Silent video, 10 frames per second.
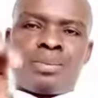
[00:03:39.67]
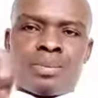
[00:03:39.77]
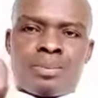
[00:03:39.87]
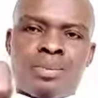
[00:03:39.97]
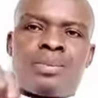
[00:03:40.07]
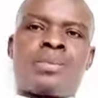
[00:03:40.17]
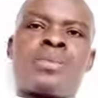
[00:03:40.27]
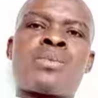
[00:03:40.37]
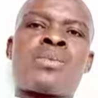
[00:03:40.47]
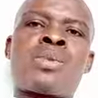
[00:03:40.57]

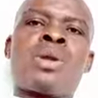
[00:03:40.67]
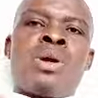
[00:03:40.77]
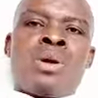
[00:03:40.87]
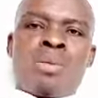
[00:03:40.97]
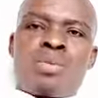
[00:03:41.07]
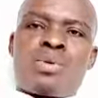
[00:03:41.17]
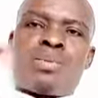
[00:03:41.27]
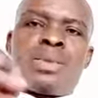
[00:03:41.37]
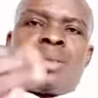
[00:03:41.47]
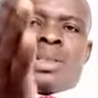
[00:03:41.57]
Properties of
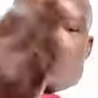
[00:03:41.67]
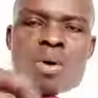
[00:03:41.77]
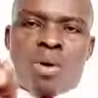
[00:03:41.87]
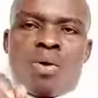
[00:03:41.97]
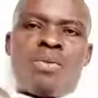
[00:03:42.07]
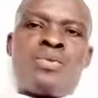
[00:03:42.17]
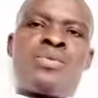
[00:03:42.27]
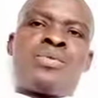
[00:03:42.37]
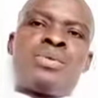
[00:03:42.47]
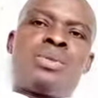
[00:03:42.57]
cuboid.
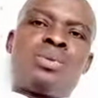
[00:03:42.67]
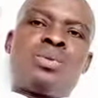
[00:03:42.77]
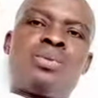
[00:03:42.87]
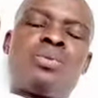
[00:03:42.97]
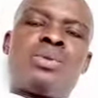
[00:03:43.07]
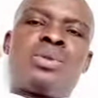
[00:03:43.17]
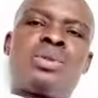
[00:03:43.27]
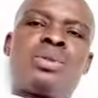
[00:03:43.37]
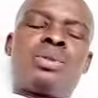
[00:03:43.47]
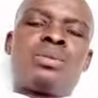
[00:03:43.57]
A
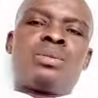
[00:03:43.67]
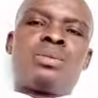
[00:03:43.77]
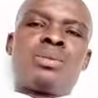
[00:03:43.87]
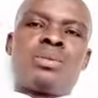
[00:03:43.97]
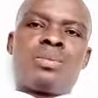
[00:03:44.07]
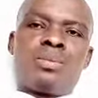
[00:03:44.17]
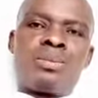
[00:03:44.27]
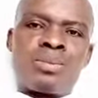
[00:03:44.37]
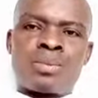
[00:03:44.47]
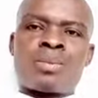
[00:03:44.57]
cuboid
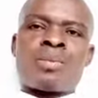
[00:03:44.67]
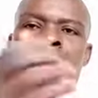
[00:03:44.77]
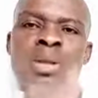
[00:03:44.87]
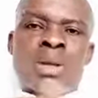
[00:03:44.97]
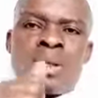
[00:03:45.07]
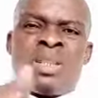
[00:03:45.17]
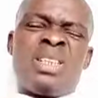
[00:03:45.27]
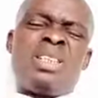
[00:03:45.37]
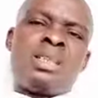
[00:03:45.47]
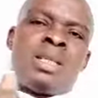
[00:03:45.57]
is a
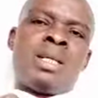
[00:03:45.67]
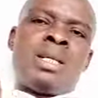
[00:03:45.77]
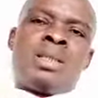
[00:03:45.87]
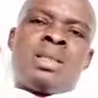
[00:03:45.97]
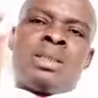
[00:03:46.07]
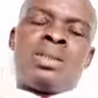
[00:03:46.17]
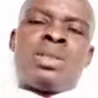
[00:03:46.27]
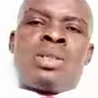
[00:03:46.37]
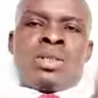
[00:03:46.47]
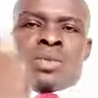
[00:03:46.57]
solid which
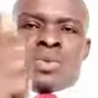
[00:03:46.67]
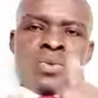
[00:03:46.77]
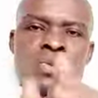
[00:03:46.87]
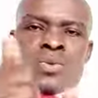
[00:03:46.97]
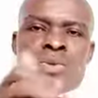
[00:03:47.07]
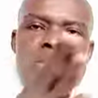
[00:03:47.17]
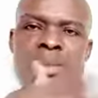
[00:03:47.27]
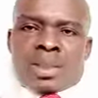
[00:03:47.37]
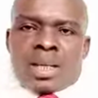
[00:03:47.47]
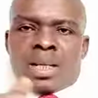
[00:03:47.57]
has
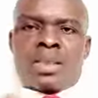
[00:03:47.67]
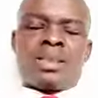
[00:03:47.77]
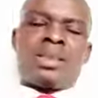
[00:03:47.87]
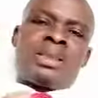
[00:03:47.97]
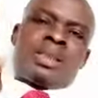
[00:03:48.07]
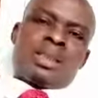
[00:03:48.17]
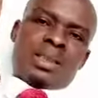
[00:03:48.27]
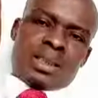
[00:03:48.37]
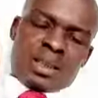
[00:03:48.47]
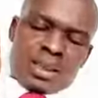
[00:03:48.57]
6
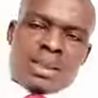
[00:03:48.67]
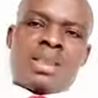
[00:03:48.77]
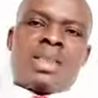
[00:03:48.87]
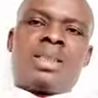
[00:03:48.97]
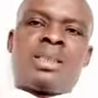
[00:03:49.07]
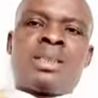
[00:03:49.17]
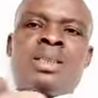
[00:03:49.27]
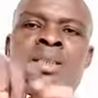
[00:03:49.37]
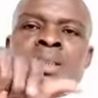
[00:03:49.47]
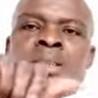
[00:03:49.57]
rectangular faces
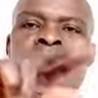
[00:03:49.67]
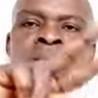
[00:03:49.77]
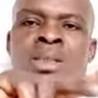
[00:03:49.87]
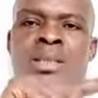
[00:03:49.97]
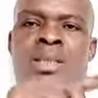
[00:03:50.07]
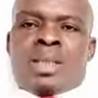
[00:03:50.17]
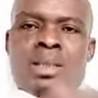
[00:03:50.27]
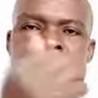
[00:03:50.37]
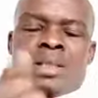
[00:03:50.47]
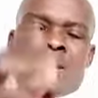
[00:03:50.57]
at right
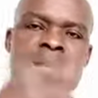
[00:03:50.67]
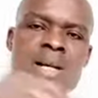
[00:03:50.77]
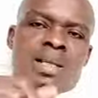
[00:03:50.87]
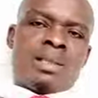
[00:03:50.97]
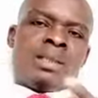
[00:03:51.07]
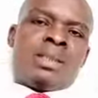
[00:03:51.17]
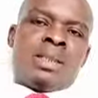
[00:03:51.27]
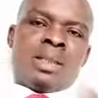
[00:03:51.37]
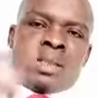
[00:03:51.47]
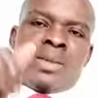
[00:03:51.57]
angle to
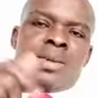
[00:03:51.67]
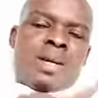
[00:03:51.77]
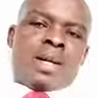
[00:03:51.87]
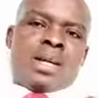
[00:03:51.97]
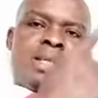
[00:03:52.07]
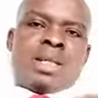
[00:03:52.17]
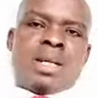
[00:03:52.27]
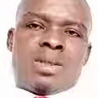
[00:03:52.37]
each other.